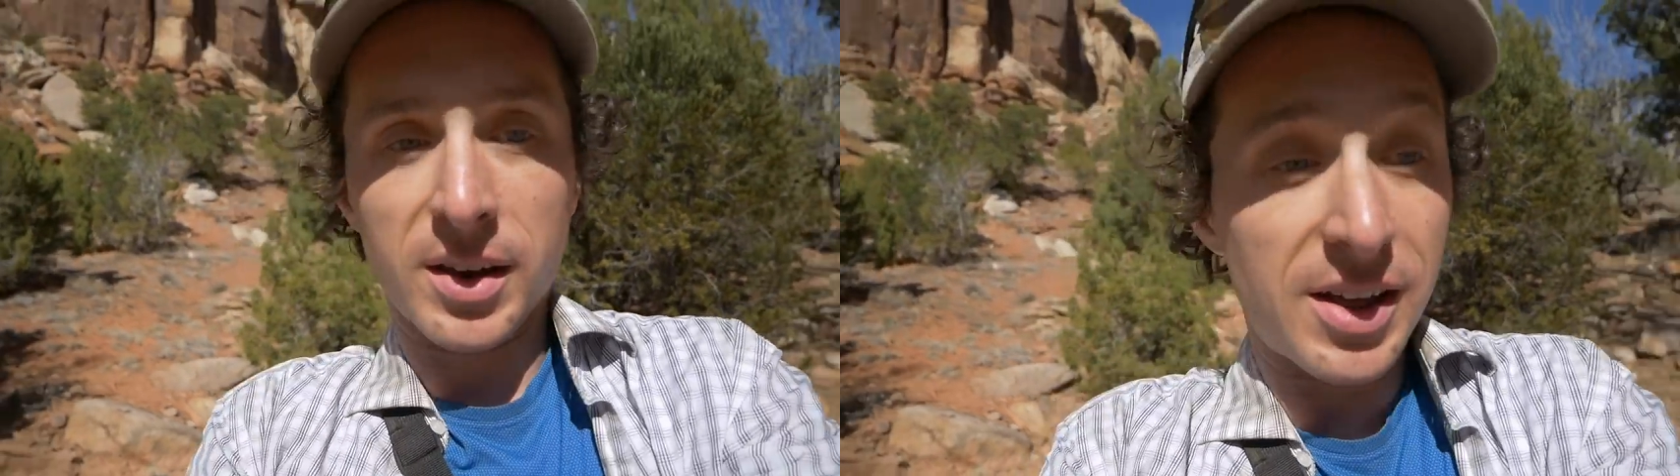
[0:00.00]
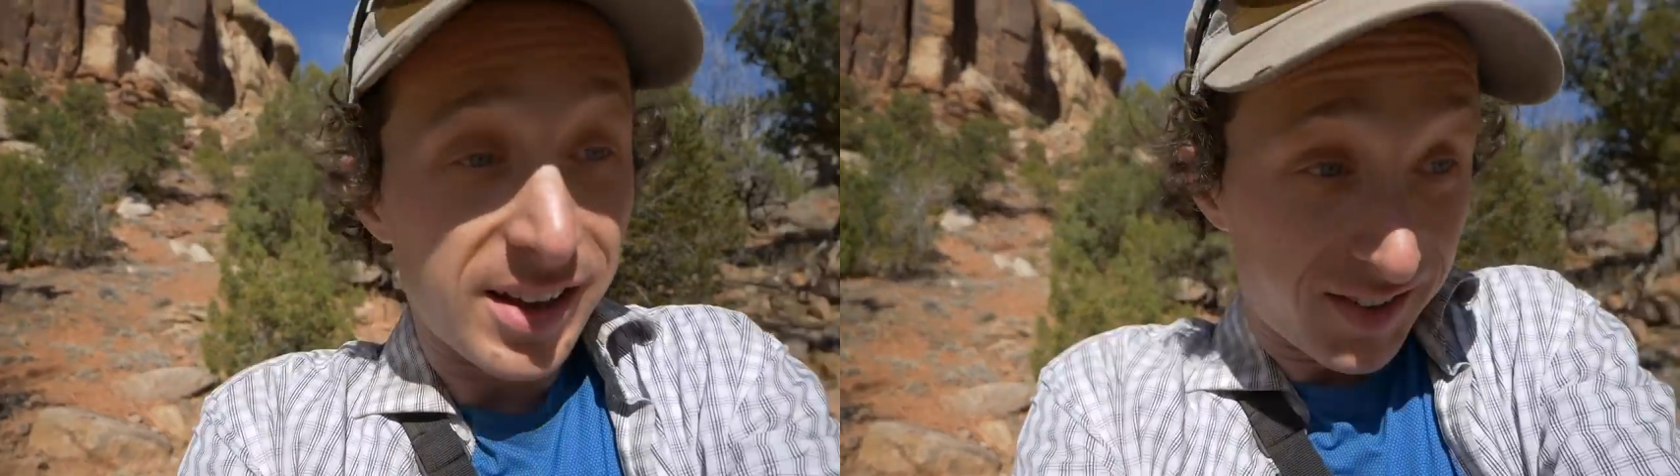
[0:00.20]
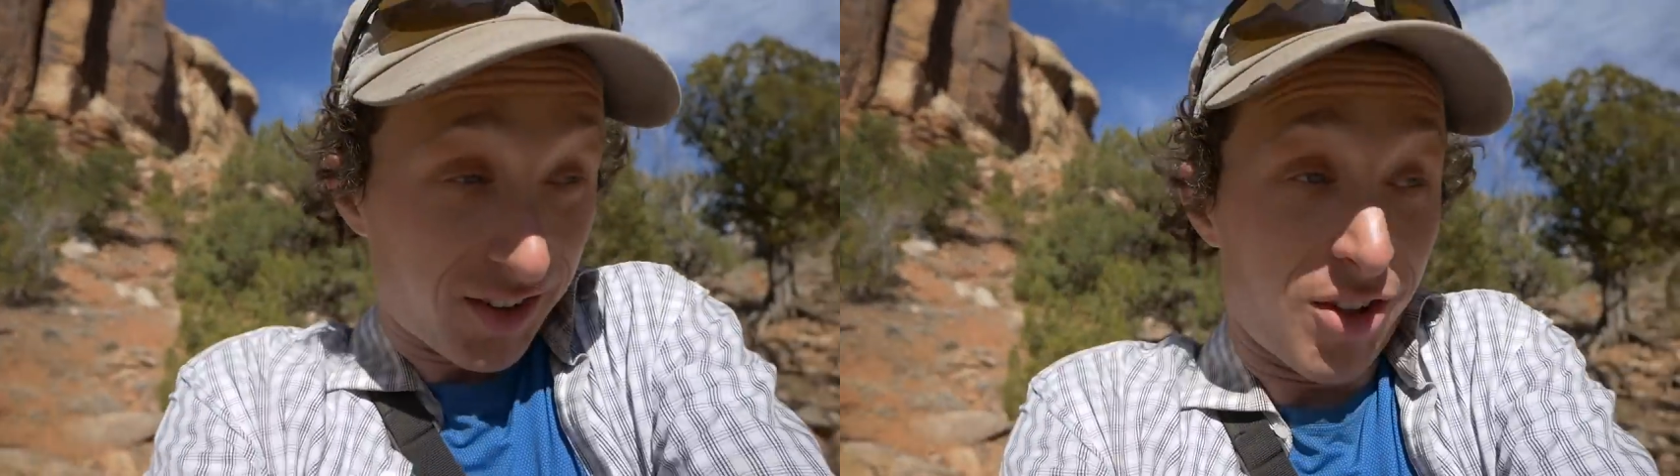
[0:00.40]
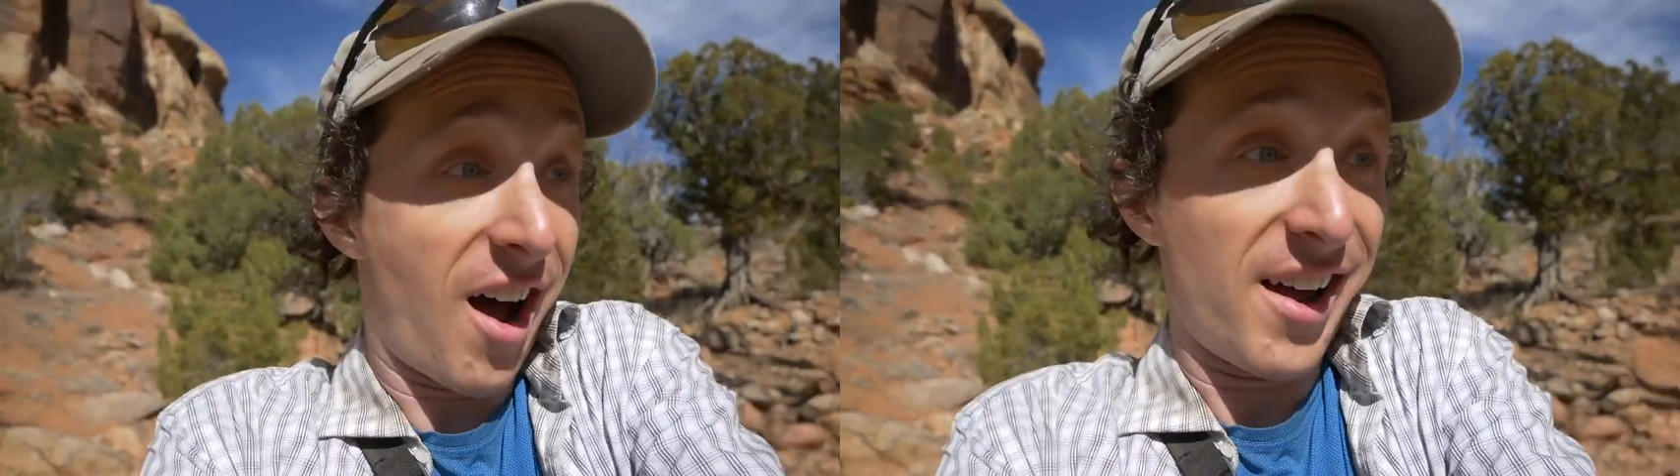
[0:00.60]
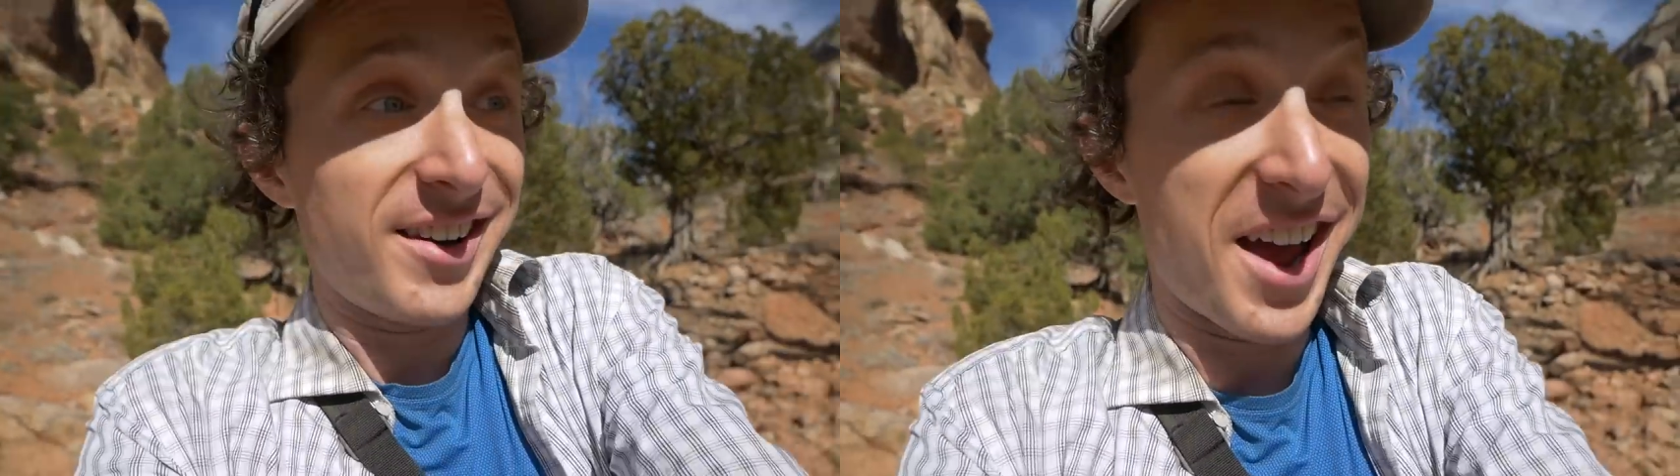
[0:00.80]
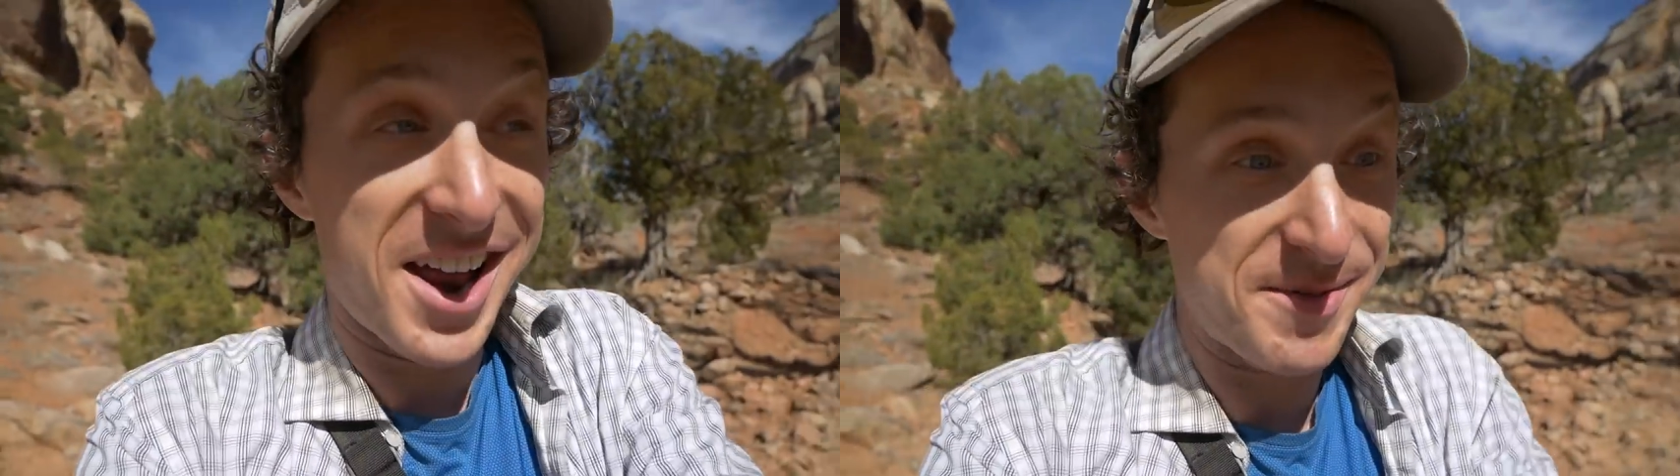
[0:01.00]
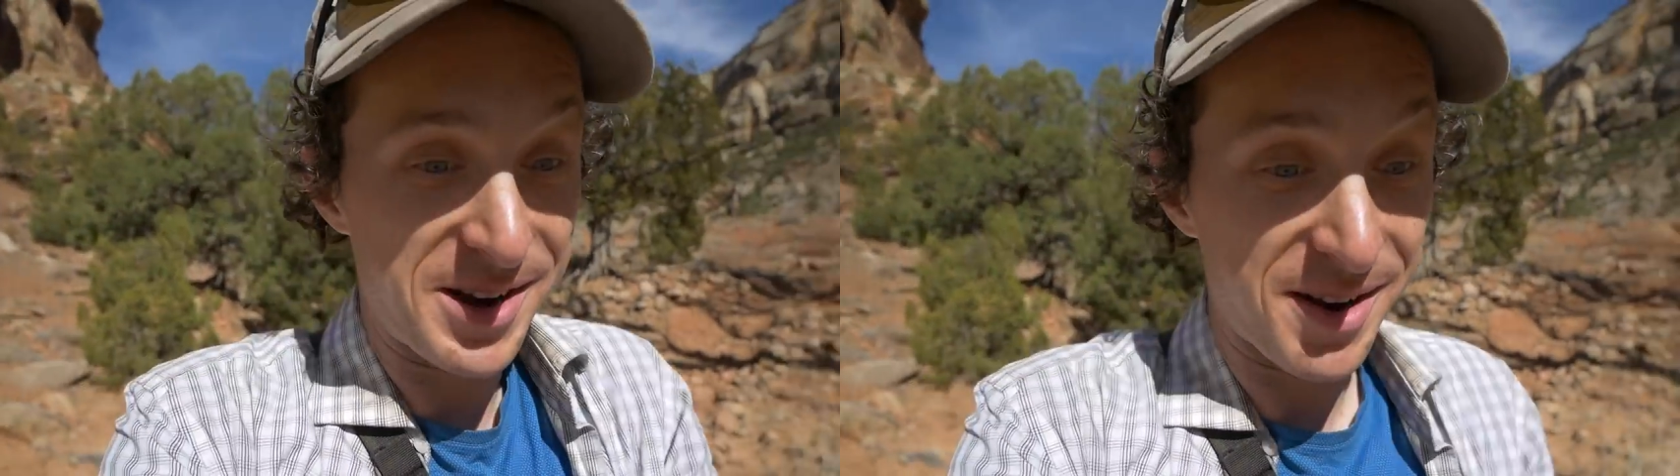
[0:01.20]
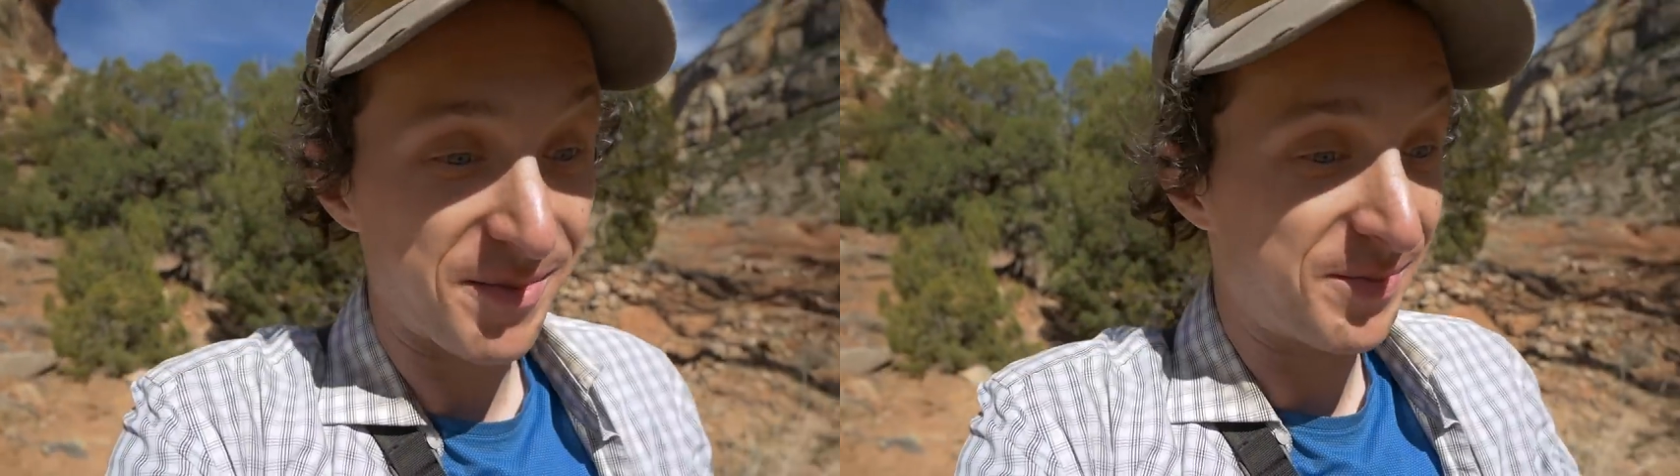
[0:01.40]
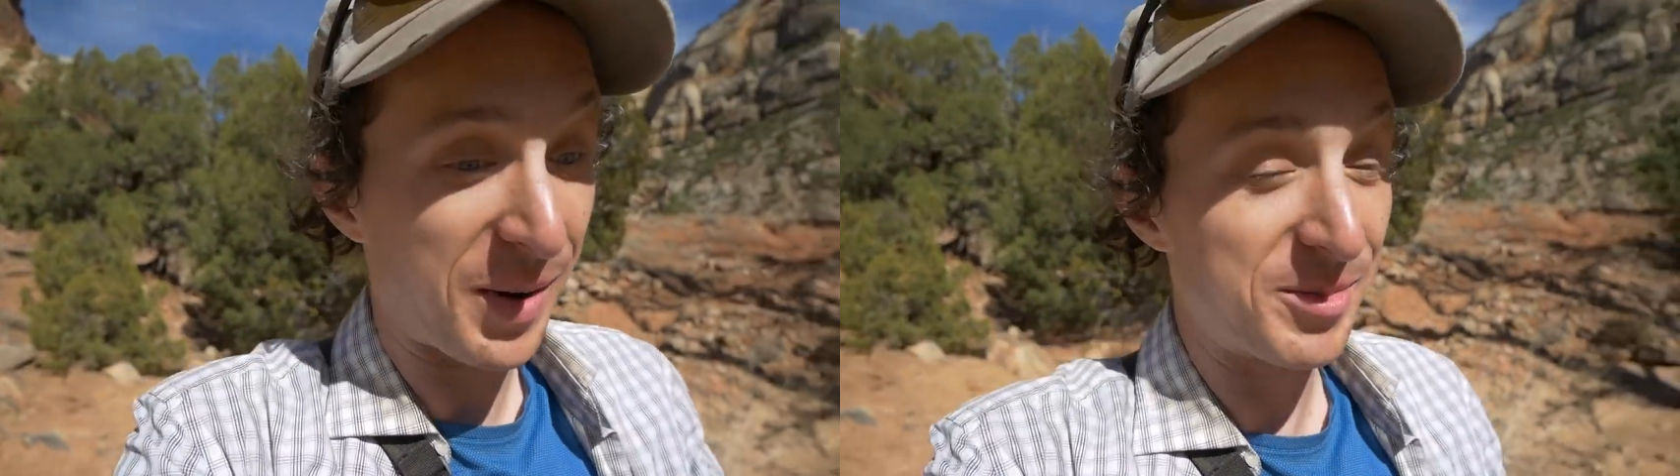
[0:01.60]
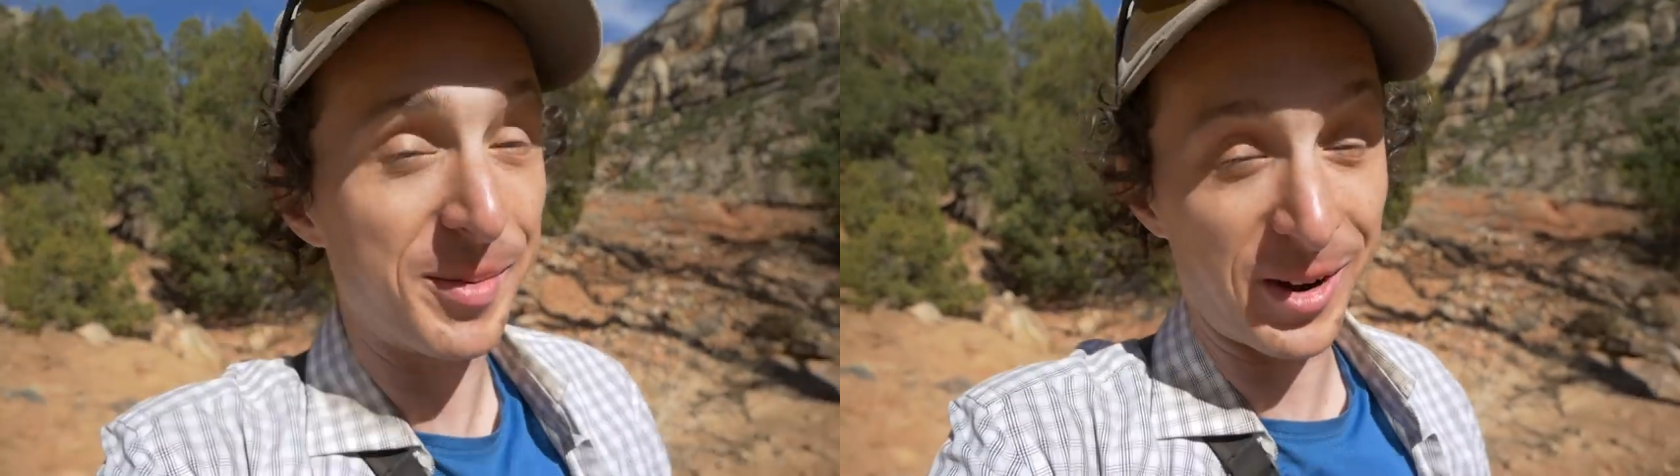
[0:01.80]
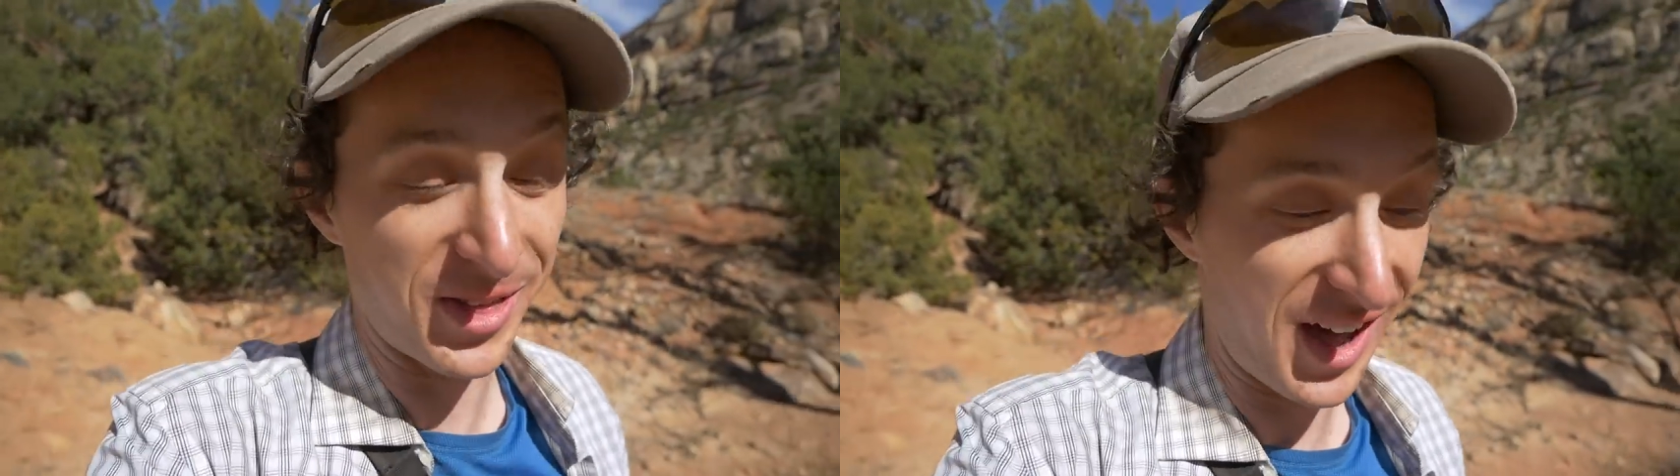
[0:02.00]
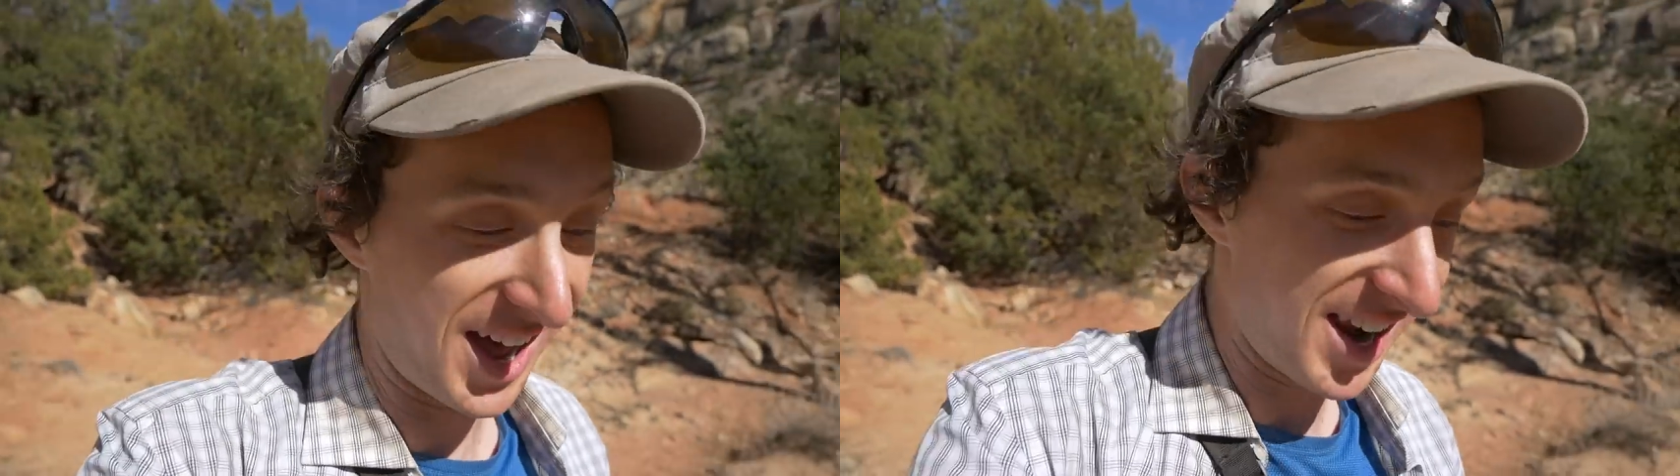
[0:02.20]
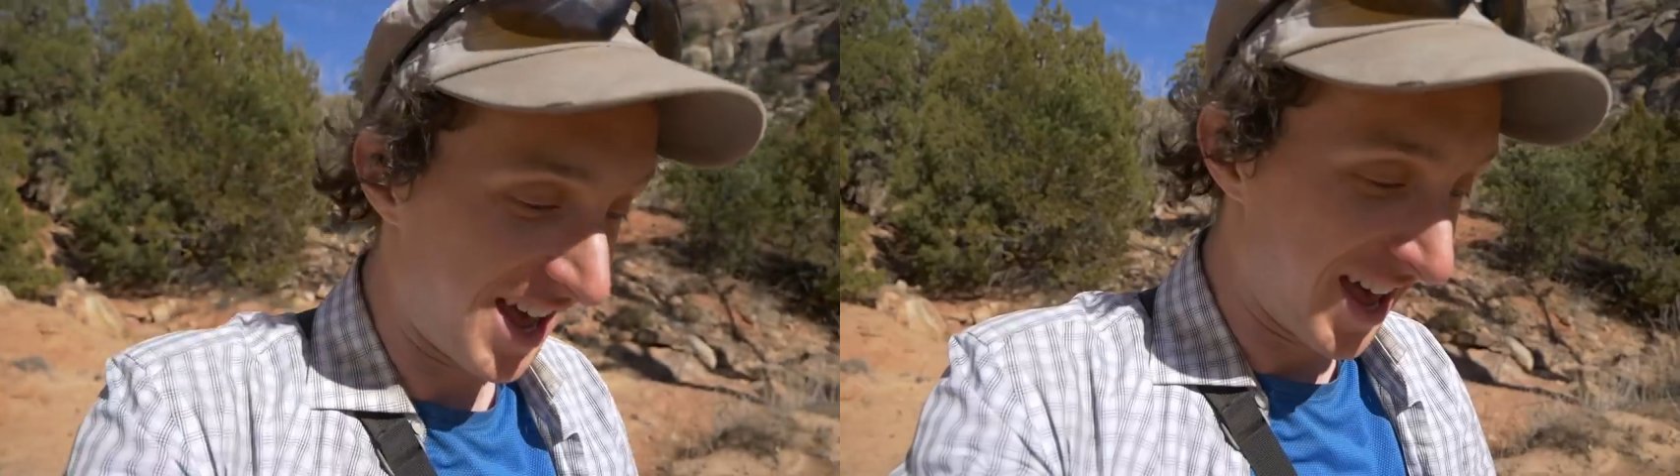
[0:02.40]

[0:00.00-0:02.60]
Now that's a lot, and I mean, I'm pumped about that.